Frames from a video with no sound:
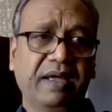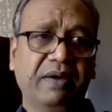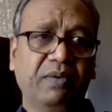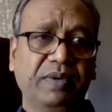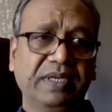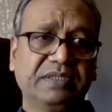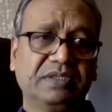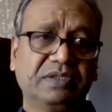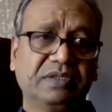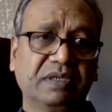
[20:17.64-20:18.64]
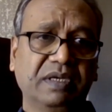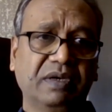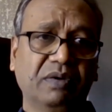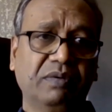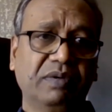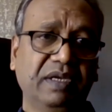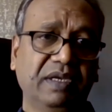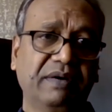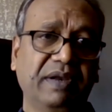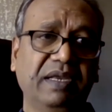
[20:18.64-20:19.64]
uh, which uh, you know
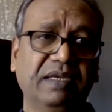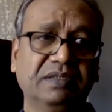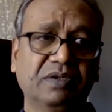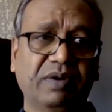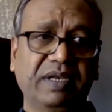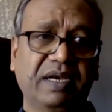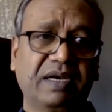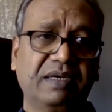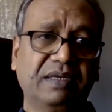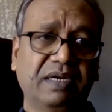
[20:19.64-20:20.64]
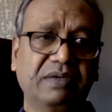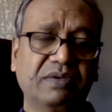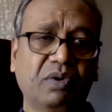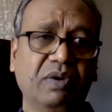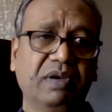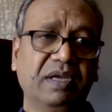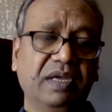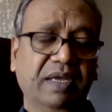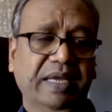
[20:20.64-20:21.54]
he really enjoyed that that role.